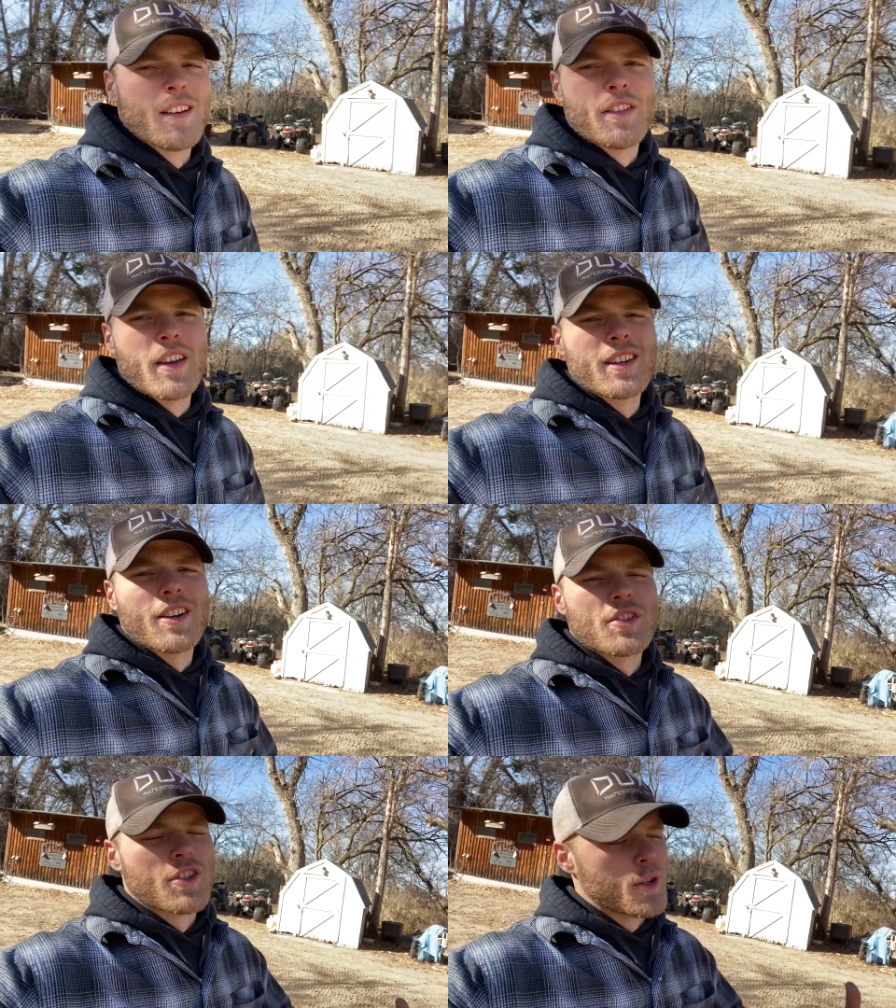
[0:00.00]
Thank
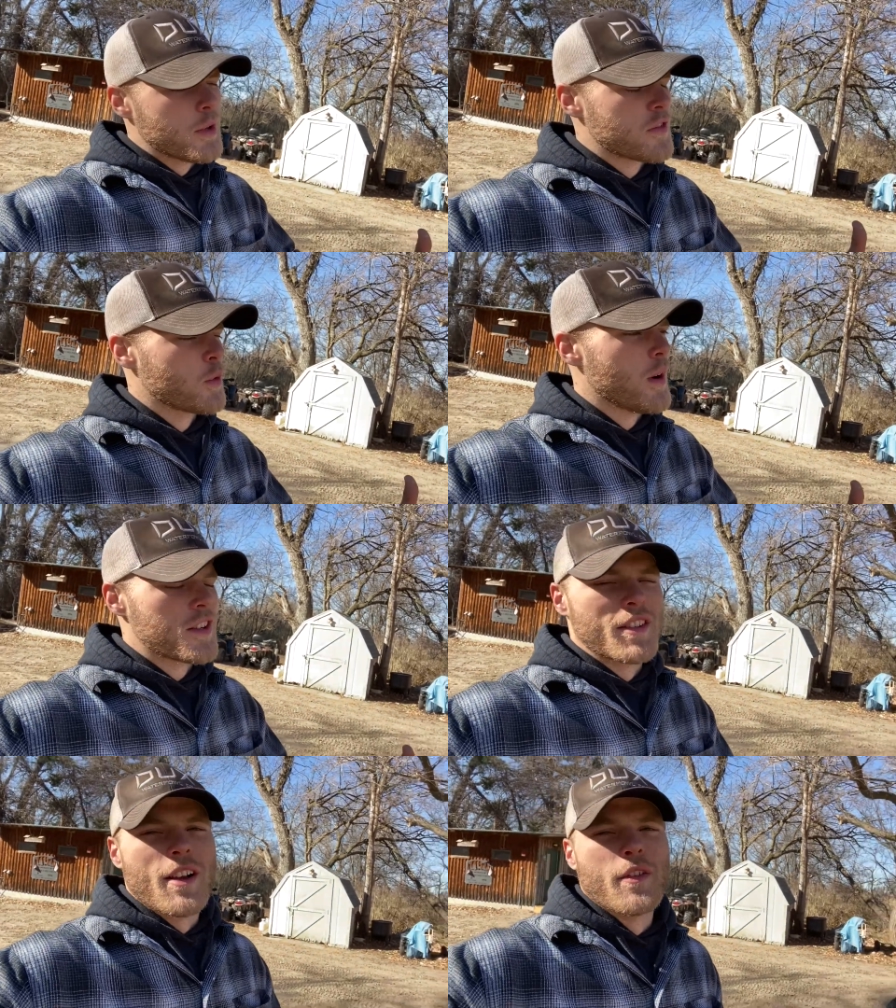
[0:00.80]
y'all so much for
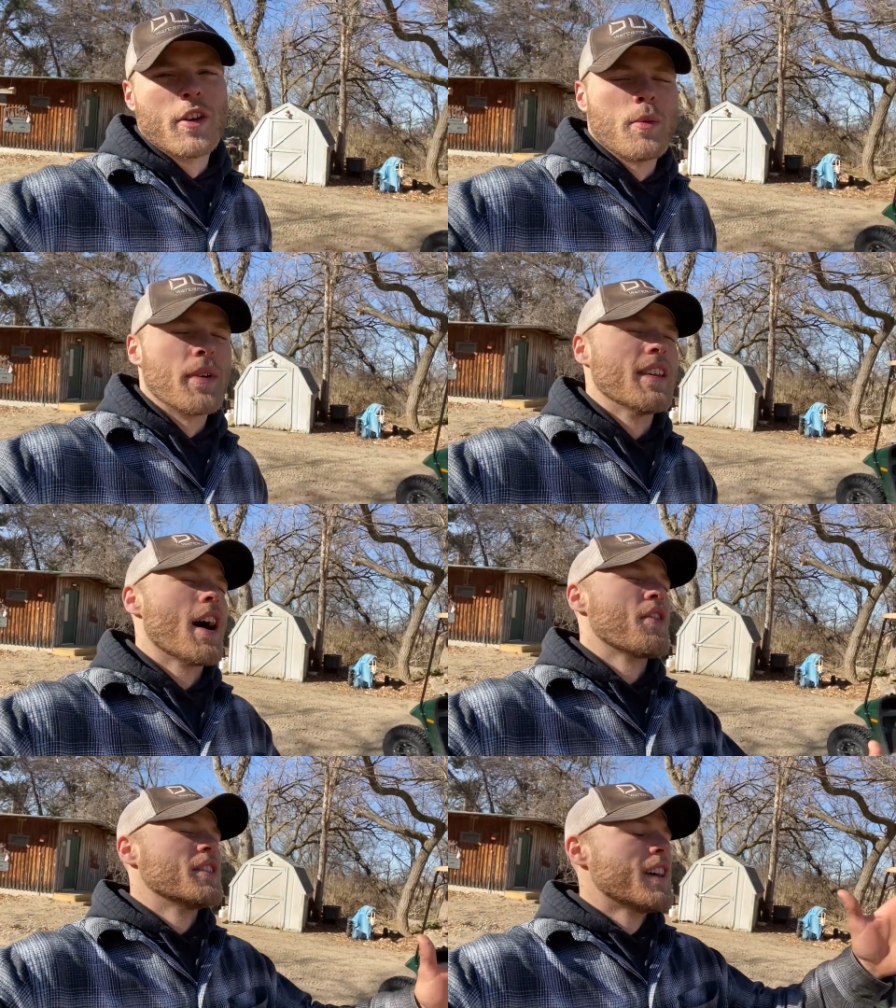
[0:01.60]
watching that video, but
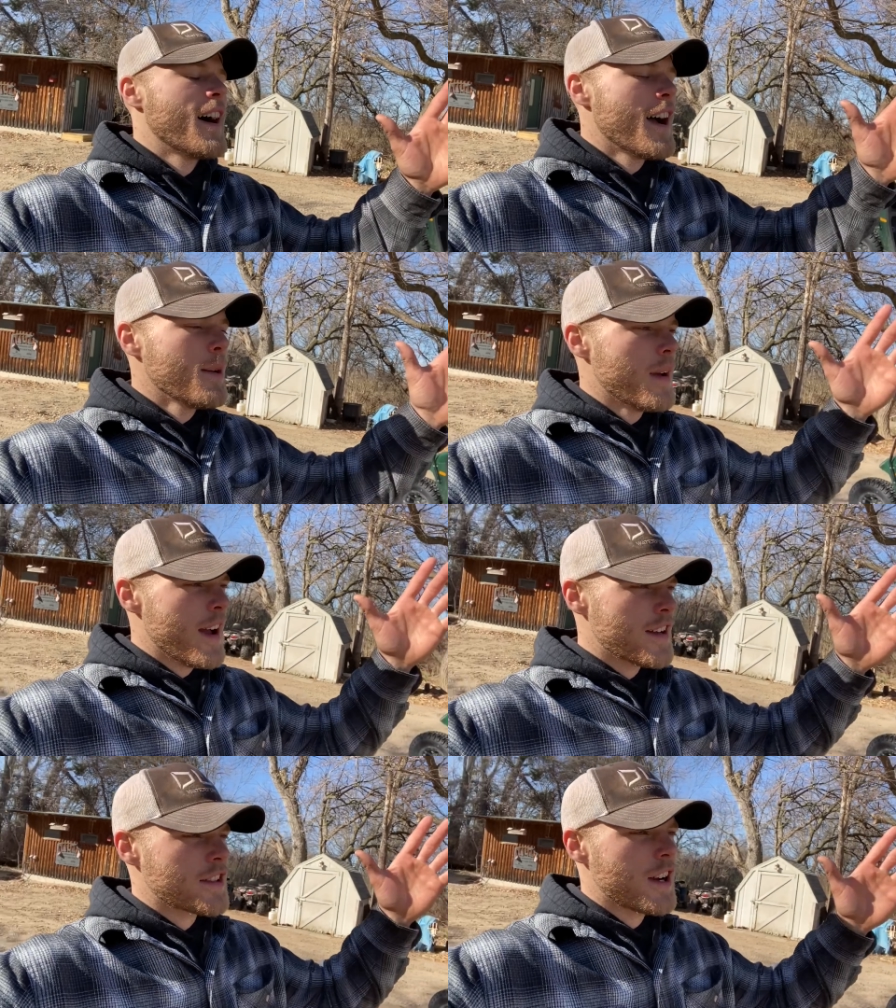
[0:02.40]
now the time
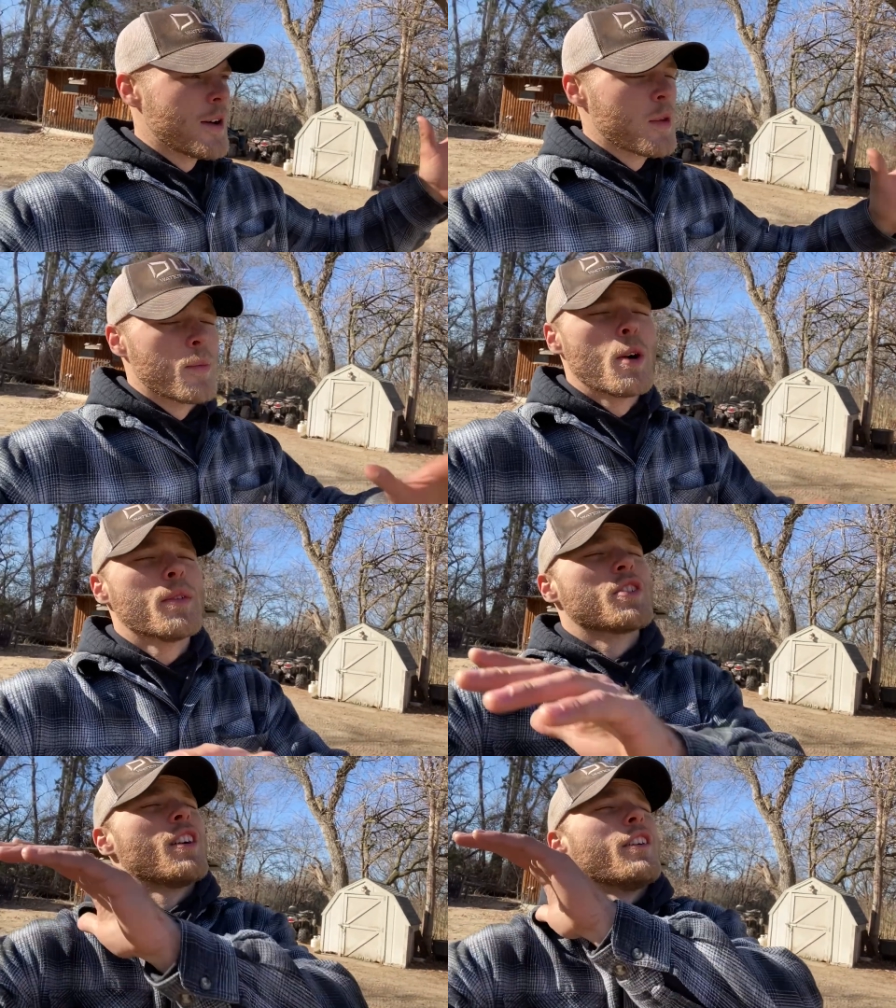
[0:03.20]
has come. The
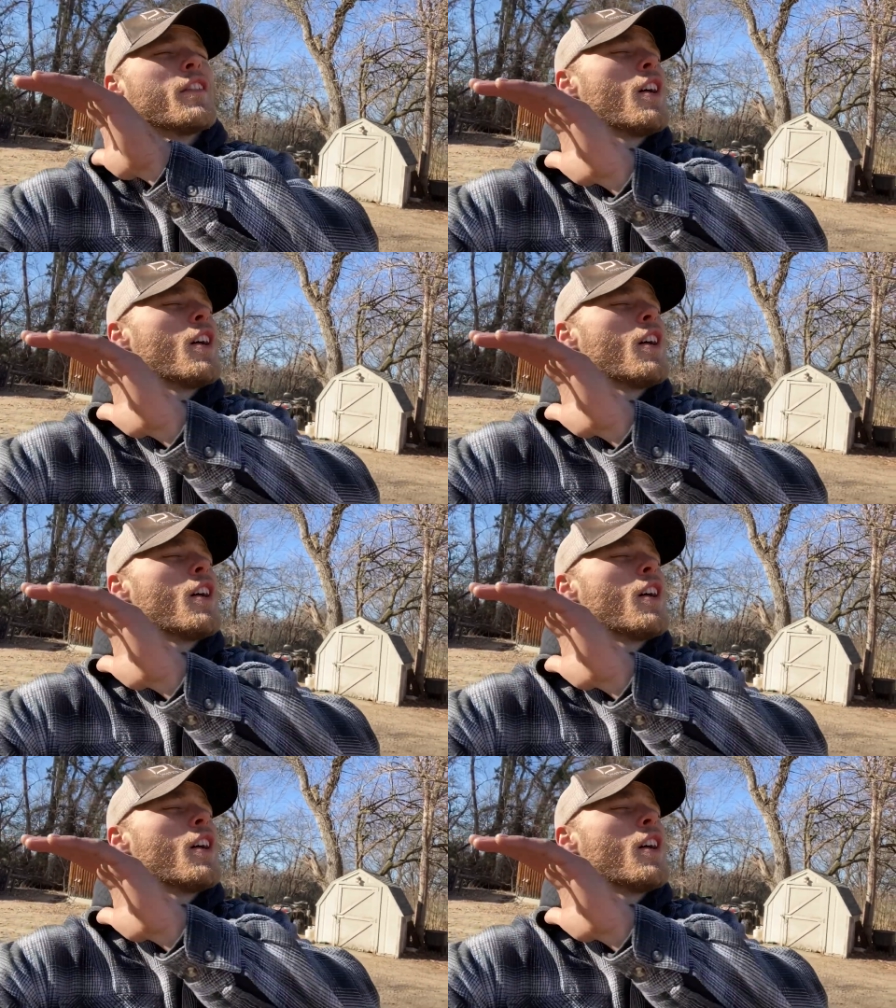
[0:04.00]
moment y'all have